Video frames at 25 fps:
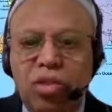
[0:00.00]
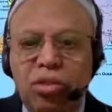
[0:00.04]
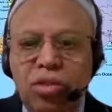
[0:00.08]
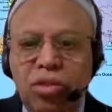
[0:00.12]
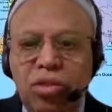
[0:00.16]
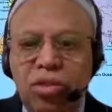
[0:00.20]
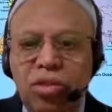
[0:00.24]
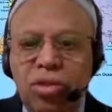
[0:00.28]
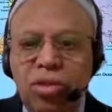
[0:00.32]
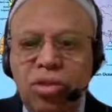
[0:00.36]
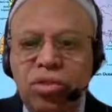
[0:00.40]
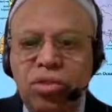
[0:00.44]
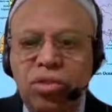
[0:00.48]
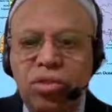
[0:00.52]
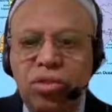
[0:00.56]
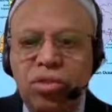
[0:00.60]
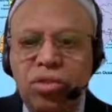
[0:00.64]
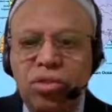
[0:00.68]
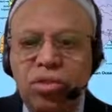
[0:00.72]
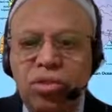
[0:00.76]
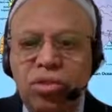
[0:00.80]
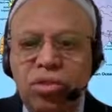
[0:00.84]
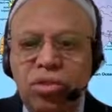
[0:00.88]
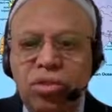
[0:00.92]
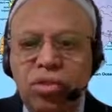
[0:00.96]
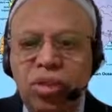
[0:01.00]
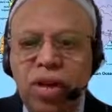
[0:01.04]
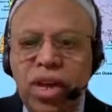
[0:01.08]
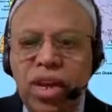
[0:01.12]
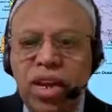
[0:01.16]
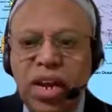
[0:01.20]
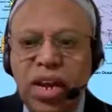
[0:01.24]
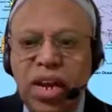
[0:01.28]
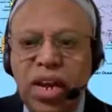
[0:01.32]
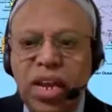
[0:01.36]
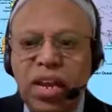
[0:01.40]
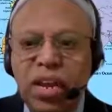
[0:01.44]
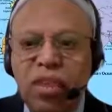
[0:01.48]
those who
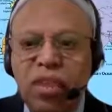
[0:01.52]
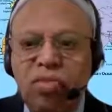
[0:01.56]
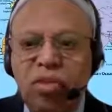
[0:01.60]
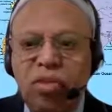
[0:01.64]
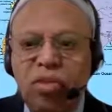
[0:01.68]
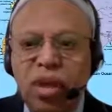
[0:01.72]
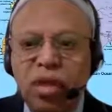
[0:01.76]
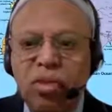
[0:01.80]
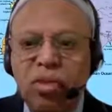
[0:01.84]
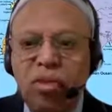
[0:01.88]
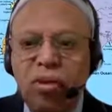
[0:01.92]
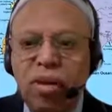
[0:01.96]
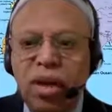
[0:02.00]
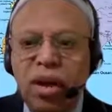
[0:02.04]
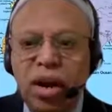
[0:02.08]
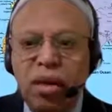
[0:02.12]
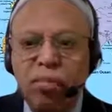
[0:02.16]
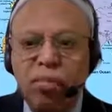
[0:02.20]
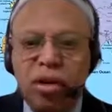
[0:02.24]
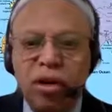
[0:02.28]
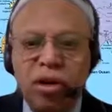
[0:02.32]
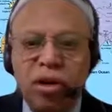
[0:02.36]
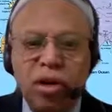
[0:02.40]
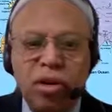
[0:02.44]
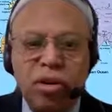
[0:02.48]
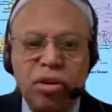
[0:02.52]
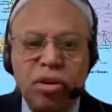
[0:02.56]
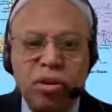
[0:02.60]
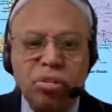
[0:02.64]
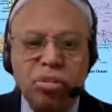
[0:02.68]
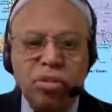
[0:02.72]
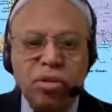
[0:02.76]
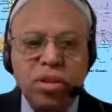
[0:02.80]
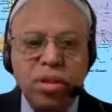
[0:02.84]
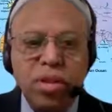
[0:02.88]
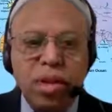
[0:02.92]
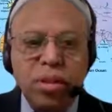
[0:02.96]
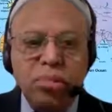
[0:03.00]
indulge in falsehood are not
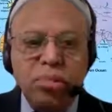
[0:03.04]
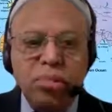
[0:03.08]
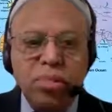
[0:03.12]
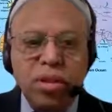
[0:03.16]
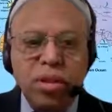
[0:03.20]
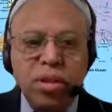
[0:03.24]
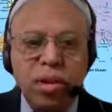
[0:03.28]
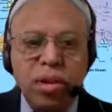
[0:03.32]
Muslim.